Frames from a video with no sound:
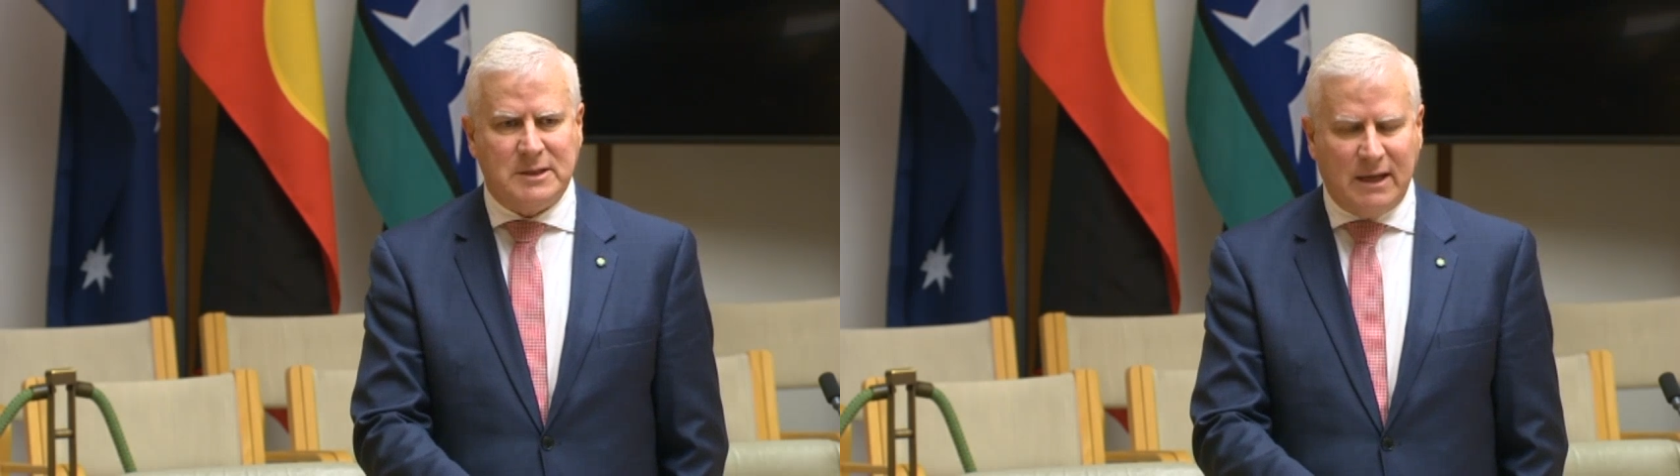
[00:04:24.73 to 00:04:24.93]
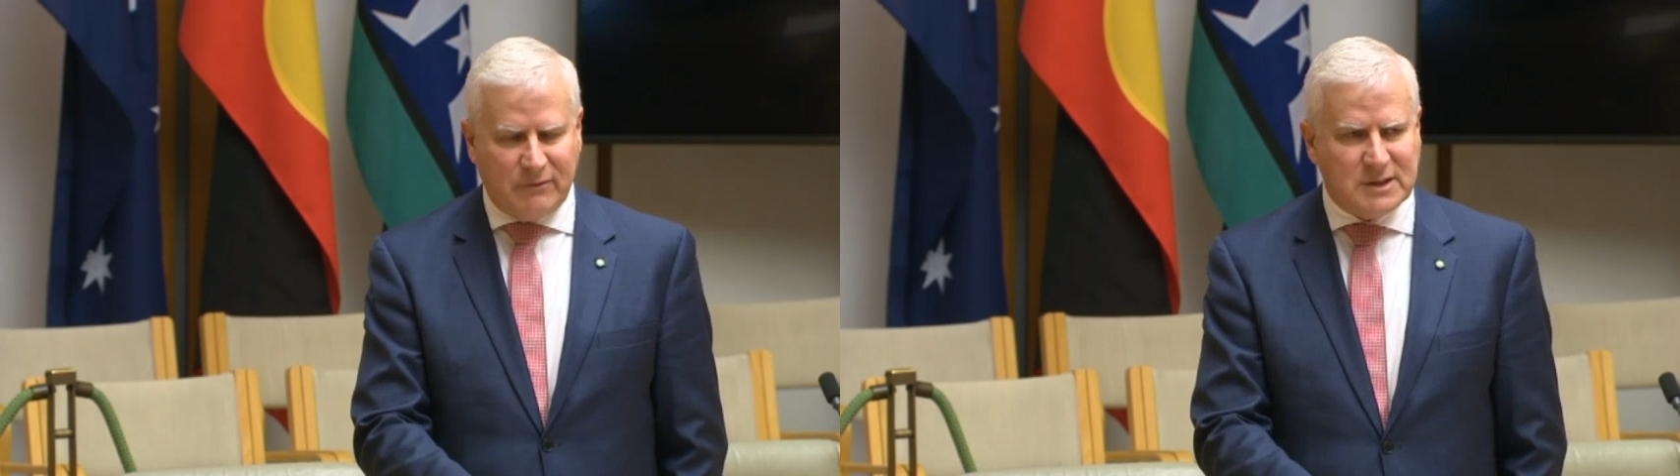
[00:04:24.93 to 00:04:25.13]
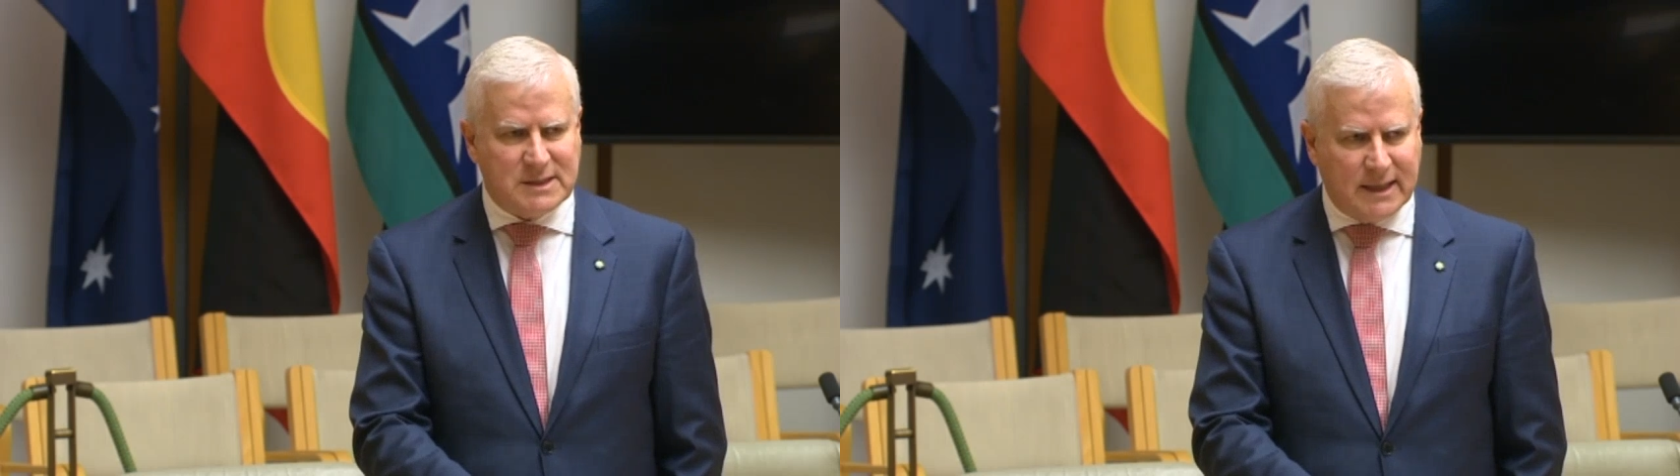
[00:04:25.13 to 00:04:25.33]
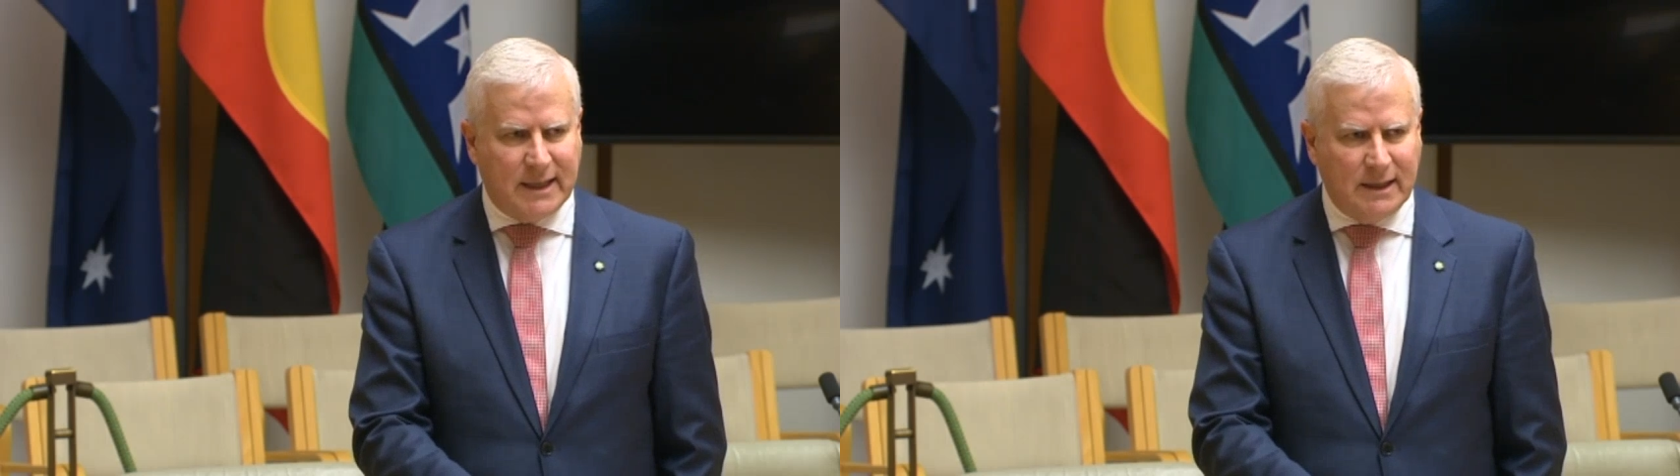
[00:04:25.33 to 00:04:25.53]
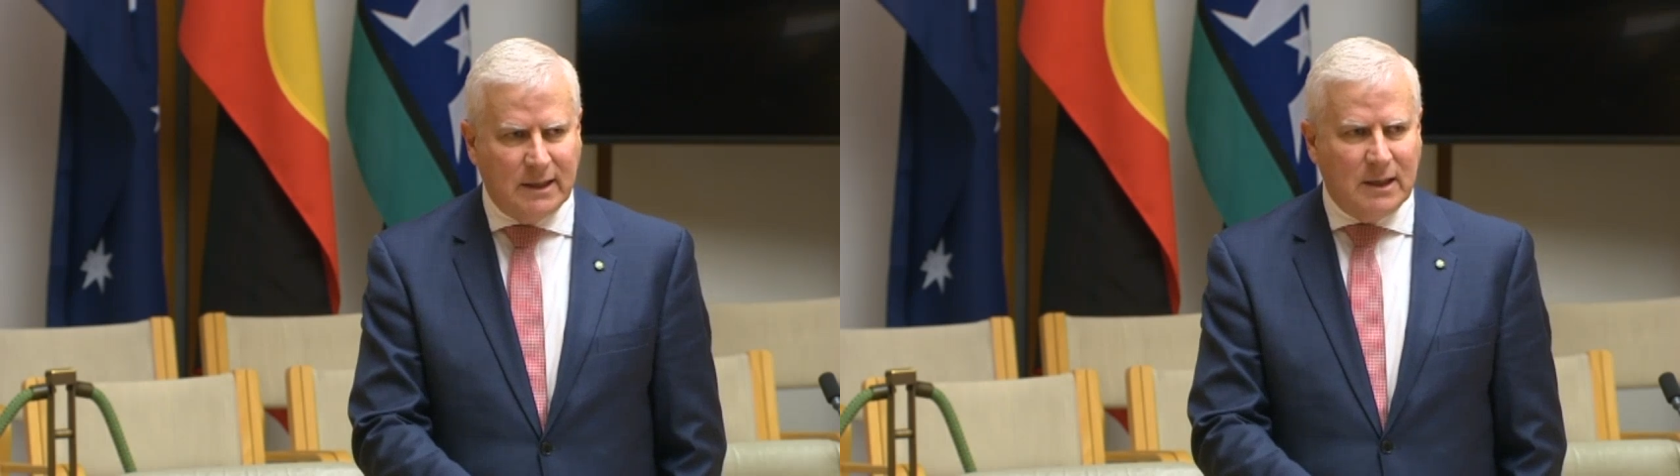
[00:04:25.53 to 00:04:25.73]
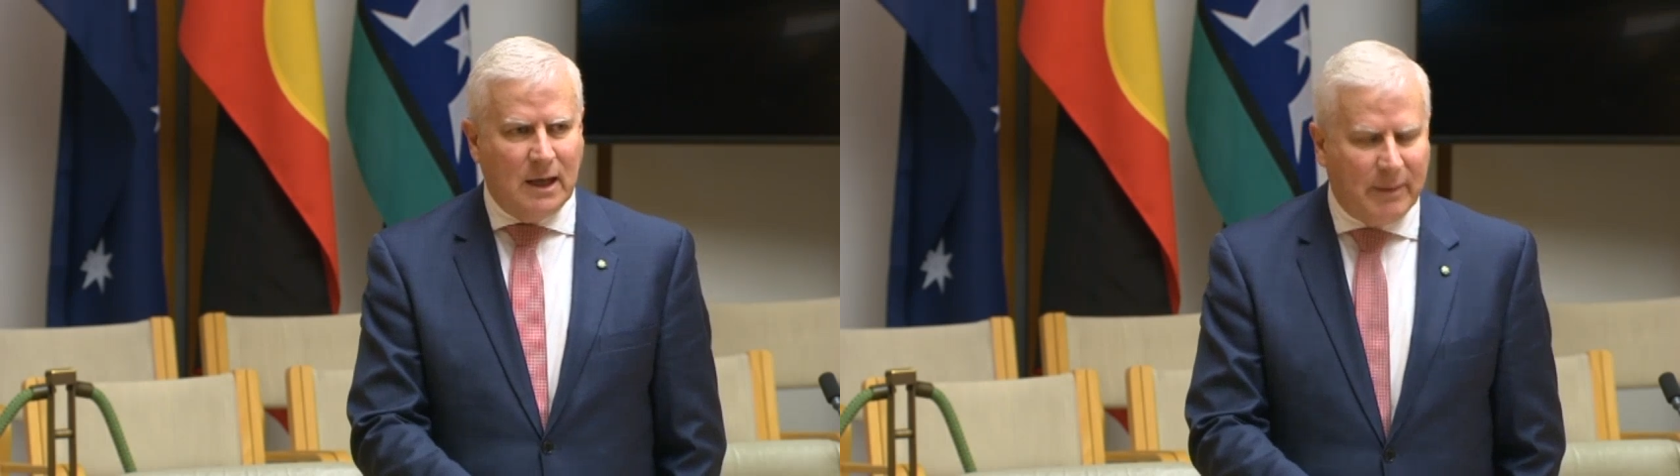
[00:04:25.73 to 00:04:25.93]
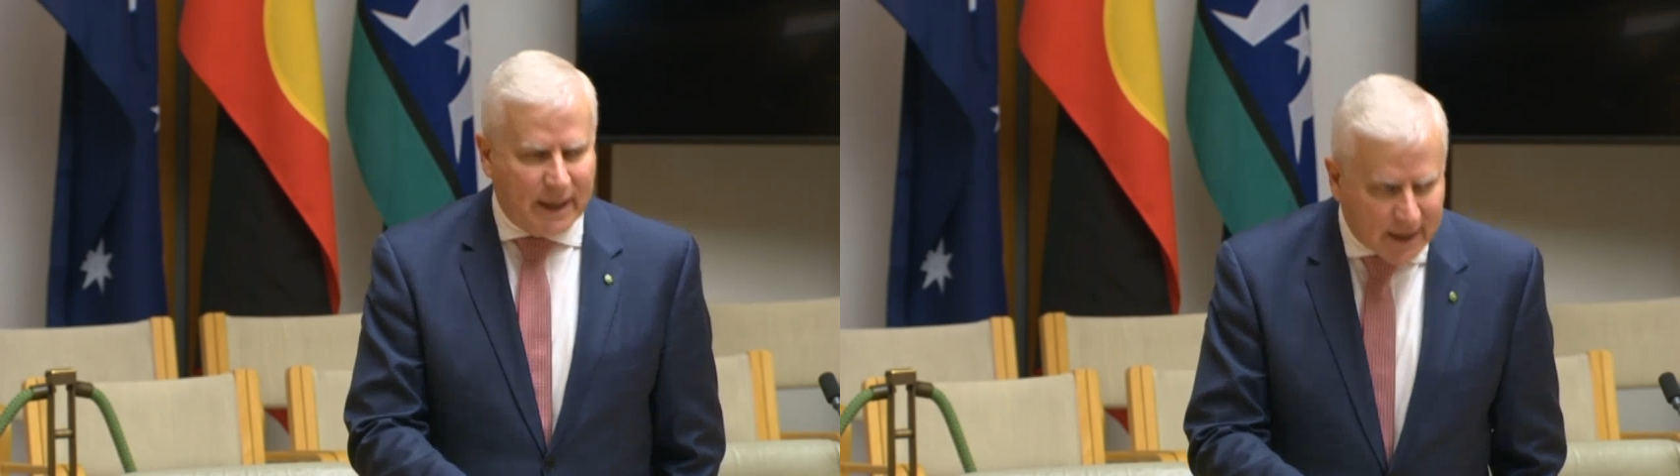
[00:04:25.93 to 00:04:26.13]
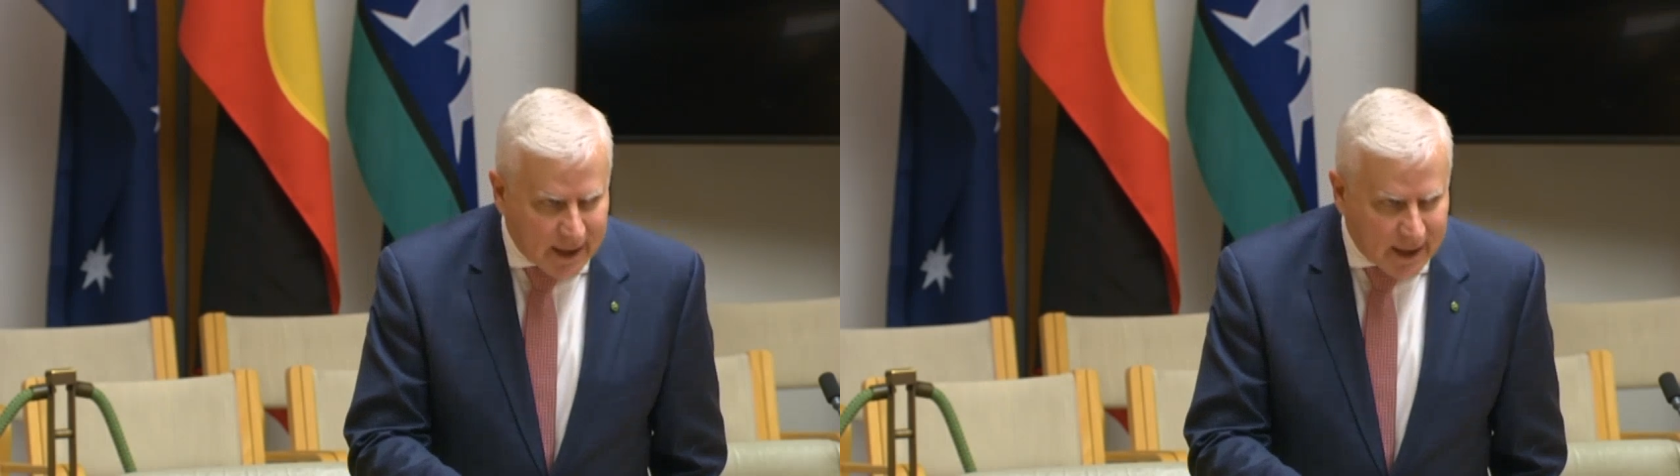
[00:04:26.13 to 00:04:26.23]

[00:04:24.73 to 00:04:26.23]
have to say about